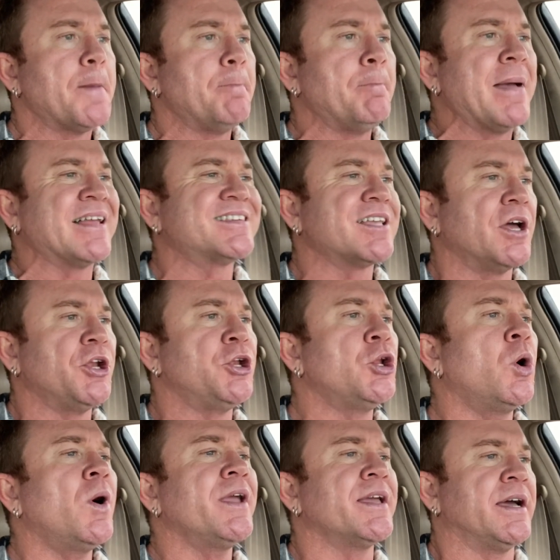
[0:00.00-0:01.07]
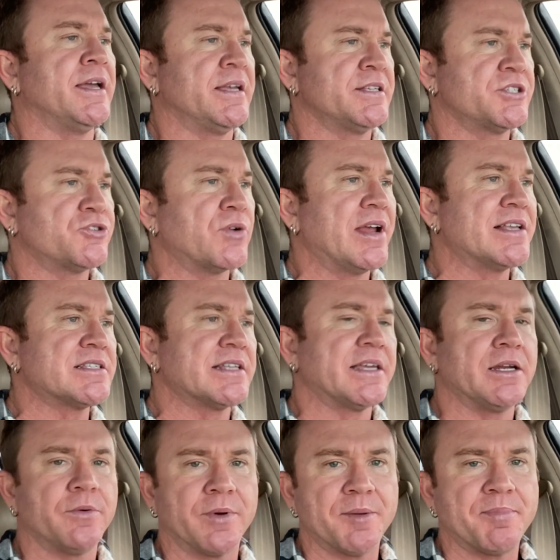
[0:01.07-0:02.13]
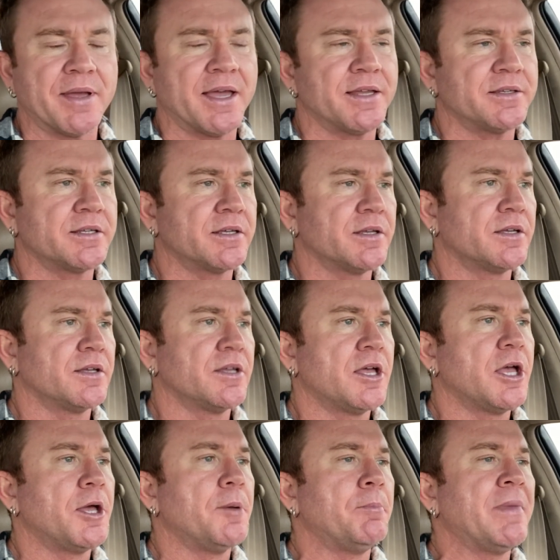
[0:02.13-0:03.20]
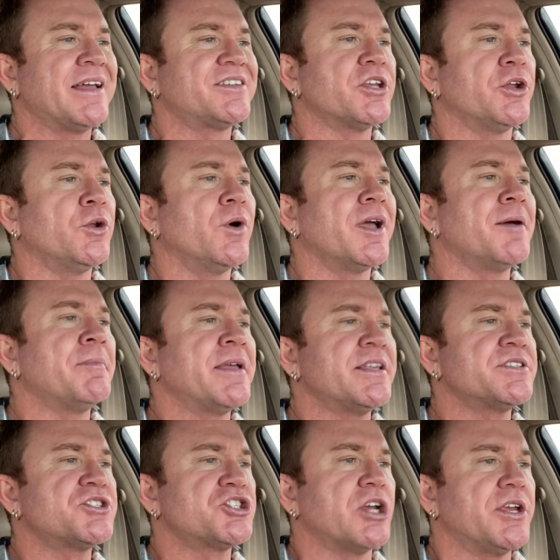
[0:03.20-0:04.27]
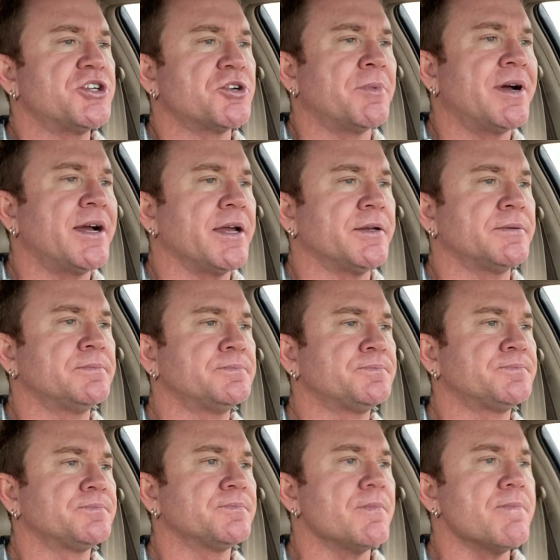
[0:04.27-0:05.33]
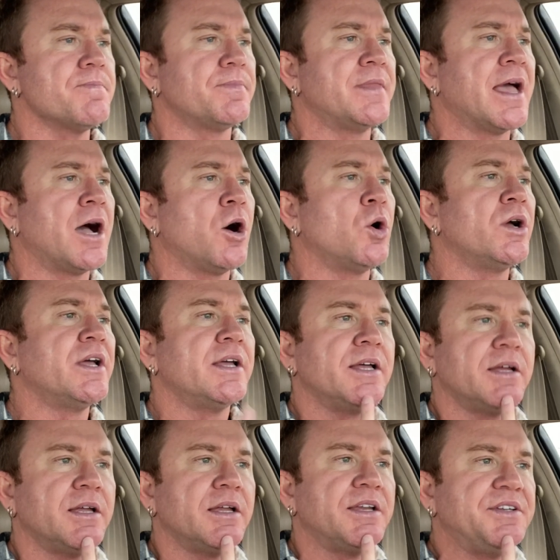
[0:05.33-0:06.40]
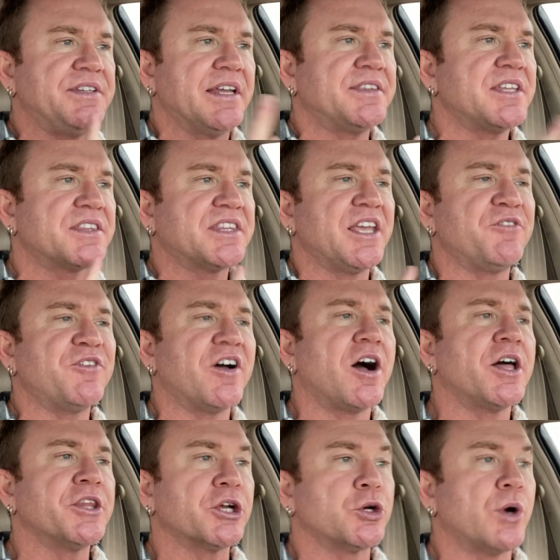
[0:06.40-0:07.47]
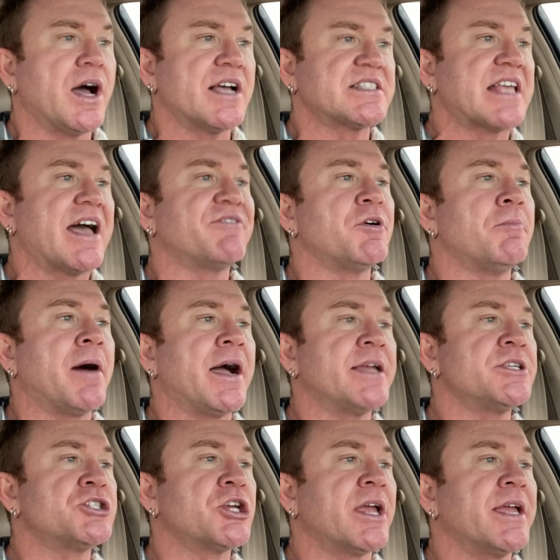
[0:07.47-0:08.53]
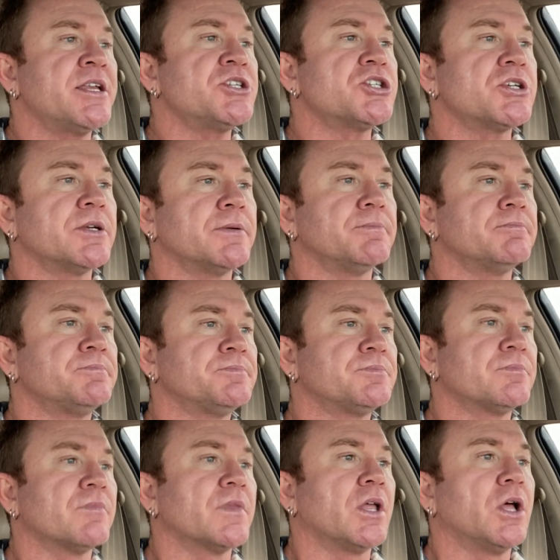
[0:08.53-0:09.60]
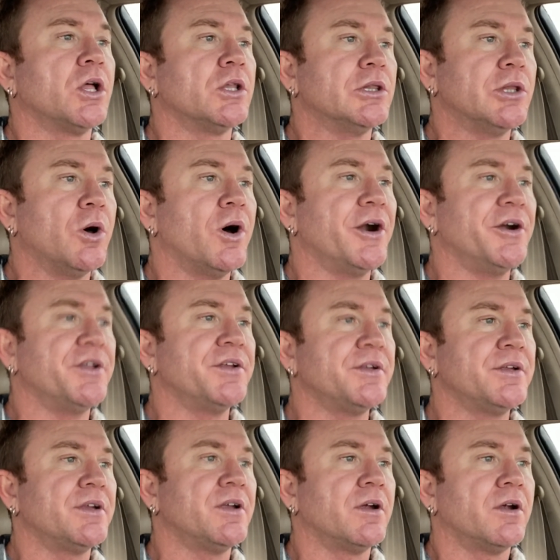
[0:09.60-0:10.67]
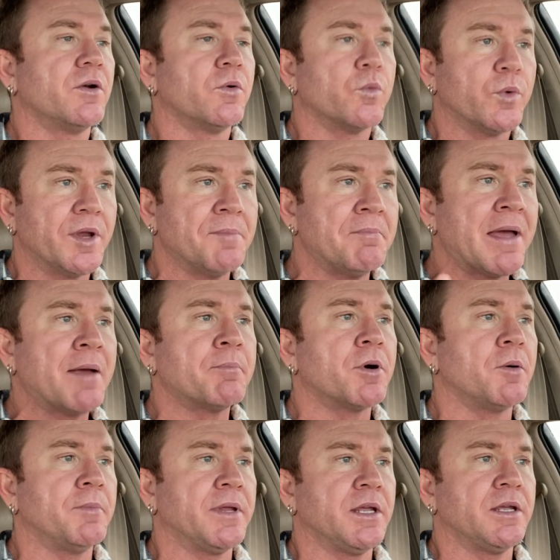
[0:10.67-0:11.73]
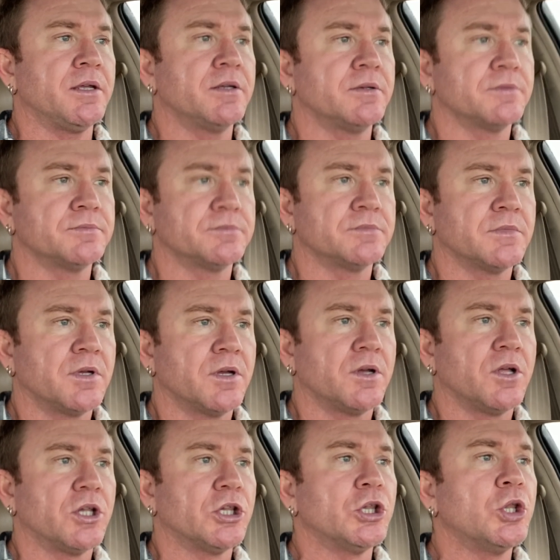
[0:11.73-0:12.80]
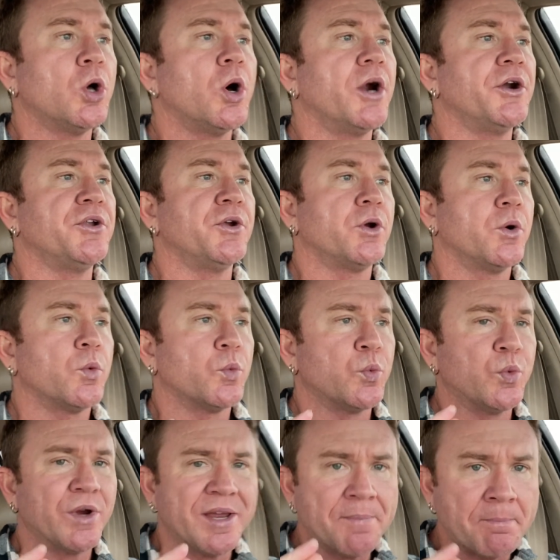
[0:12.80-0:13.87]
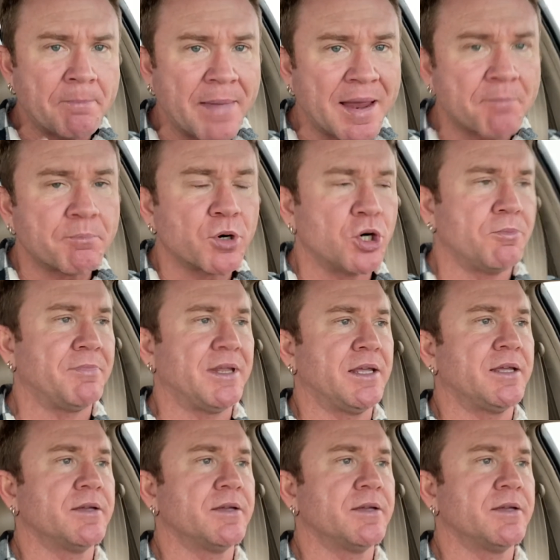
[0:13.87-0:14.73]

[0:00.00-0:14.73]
Metanoia is translated repent. Metanoia means change your mind. Now, did the thief on the cross have a mind change? Lord, remember me. Lord, remember me.